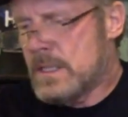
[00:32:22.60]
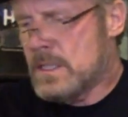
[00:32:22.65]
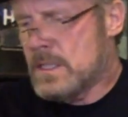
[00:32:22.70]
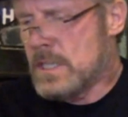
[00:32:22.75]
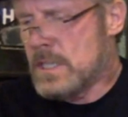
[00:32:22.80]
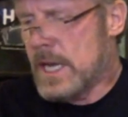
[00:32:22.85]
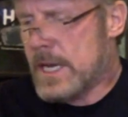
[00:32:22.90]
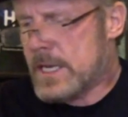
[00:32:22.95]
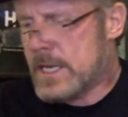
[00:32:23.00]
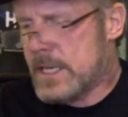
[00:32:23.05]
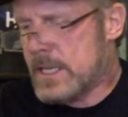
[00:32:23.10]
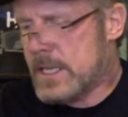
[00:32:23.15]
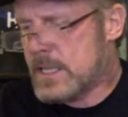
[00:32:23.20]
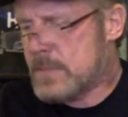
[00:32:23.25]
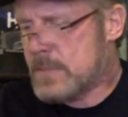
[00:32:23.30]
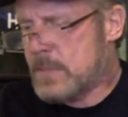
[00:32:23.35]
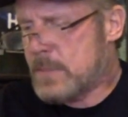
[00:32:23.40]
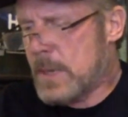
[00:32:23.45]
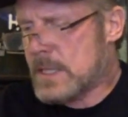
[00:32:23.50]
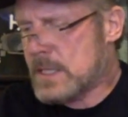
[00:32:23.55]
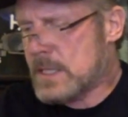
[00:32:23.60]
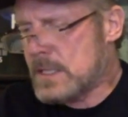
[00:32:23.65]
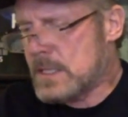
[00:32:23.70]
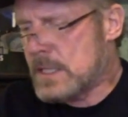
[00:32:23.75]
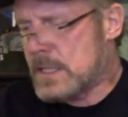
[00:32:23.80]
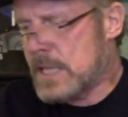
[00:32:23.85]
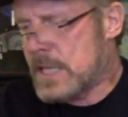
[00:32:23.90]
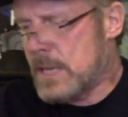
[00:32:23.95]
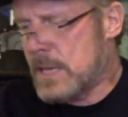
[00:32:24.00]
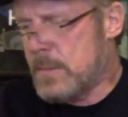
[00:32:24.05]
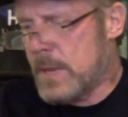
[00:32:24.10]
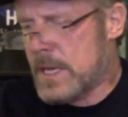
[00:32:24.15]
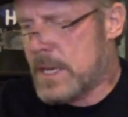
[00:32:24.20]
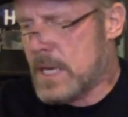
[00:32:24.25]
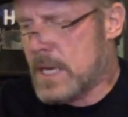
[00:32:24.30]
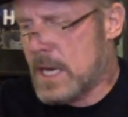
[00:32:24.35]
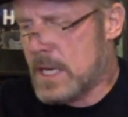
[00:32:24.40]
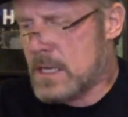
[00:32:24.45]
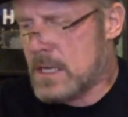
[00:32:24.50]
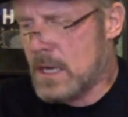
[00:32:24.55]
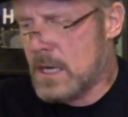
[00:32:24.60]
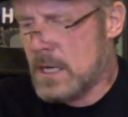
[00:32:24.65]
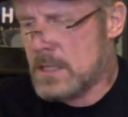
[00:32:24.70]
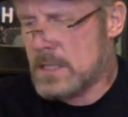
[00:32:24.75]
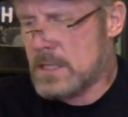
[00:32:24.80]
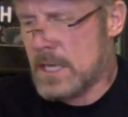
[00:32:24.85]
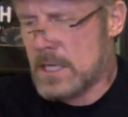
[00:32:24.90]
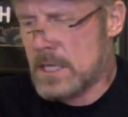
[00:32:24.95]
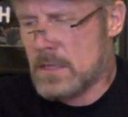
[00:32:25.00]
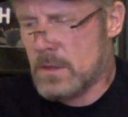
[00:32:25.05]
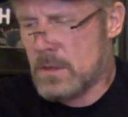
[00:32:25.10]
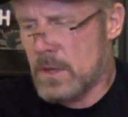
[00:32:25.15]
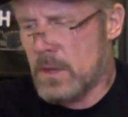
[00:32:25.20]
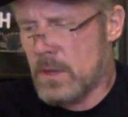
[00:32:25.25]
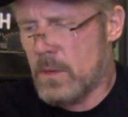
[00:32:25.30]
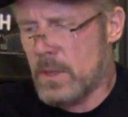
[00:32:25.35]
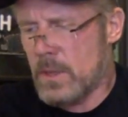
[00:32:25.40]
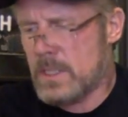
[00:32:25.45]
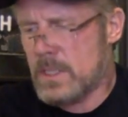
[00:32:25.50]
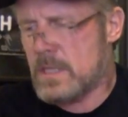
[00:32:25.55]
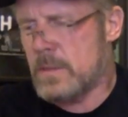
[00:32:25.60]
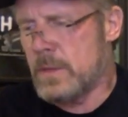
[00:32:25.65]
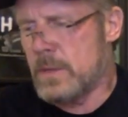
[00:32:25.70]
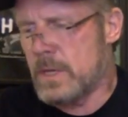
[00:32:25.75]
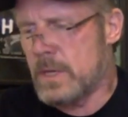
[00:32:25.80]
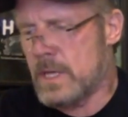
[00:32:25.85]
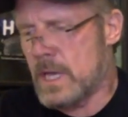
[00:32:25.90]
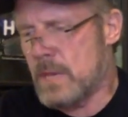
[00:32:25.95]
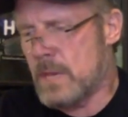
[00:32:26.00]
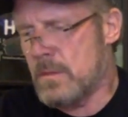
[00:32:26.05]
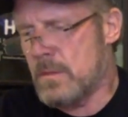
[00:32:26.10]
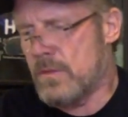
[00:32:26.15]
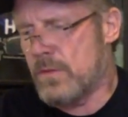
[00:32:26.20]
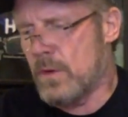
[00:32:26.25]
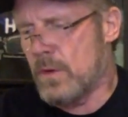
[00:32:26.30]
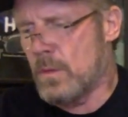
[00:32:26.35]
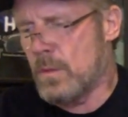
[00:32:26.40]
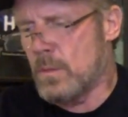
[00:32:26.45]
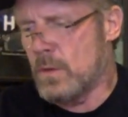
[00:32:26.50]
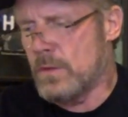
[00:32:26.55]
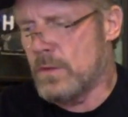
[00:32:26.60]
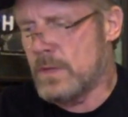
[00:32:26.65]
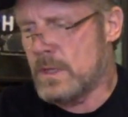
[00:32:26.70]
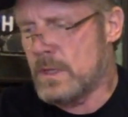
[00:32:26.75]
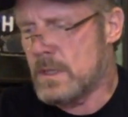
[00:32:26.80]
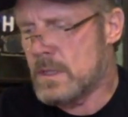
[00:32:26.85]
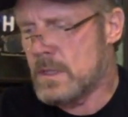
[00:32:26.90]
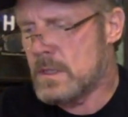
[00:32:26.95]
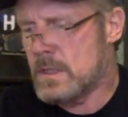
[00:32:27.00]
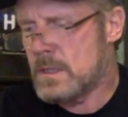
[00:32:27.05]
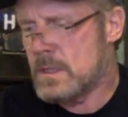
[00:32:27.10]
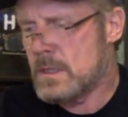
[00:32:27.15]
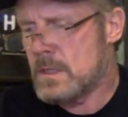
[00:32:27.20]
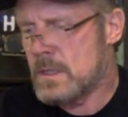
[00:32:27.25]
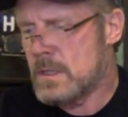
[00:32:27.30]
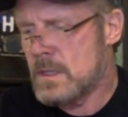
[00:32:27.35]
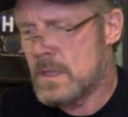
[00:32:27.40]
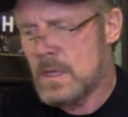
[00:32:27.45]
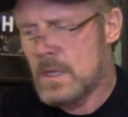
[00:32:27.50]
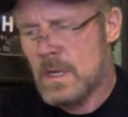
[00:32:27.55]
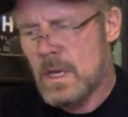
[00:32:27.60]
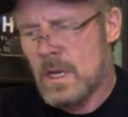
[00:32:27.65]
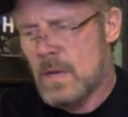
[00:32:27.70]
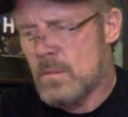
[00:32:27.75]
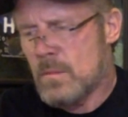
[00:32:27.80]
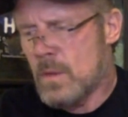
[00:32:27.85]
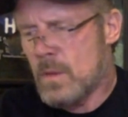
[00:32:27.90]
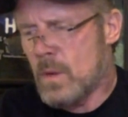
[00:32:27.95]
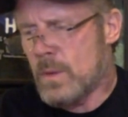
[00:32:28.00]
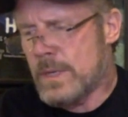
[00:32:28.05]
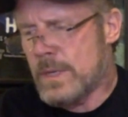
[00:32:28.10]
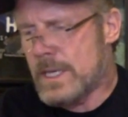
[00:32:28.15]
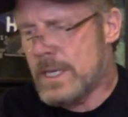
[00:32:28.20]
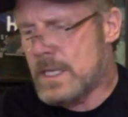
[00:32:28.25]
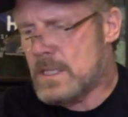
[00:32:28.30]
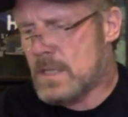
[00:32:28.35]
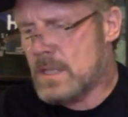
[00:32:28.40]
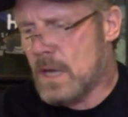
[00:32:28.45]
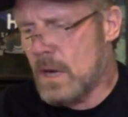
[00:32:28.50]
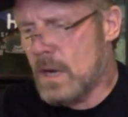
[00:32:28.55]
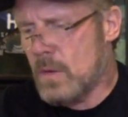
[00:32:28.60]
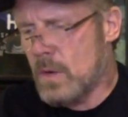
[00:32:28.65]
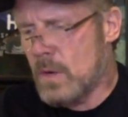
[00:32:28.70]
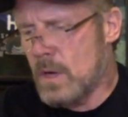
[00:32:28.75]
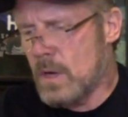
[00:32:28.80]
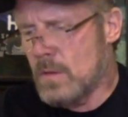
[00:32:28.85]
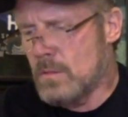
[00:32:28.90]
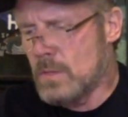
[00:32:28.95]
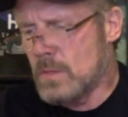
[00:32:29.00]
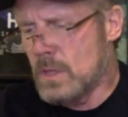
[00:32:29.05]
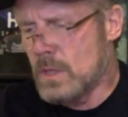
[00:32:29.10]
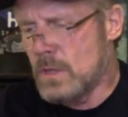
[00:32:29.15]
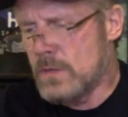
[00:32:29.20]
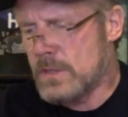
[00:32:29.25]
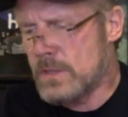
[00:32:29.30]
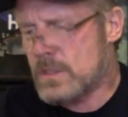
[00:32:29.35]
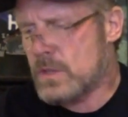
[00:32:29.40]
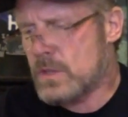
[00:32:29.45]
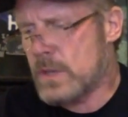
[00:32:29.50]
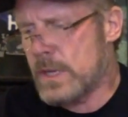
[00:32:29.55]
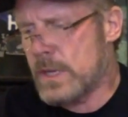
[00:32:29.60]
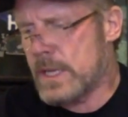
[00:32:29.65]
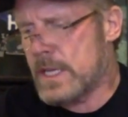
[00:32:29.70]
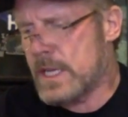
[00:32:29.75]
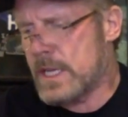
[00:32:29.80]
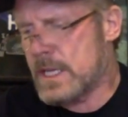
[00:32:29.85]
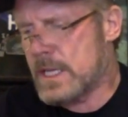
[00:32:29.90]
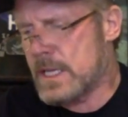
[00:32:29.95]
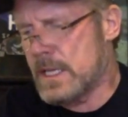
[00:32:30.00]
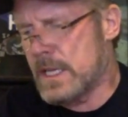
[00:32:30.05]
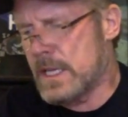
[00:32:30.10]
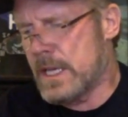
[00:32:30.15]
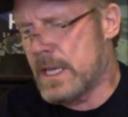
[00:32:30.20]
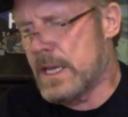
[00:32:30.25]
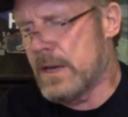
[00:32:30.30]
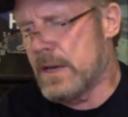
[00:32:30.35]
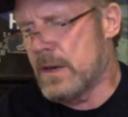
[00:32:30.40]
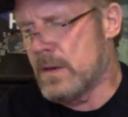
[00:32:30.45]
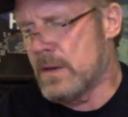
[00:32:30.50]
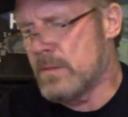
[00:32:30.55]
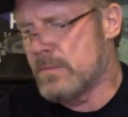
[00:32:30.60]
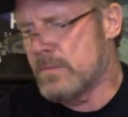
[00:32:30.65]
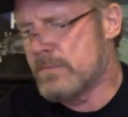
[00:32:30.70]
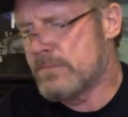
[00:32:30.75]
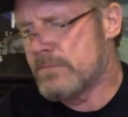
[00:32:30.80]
Jack had expected that they'd make eye contact or otherwise communicate before moving. But when he saw Roan move, his training kicked into gear.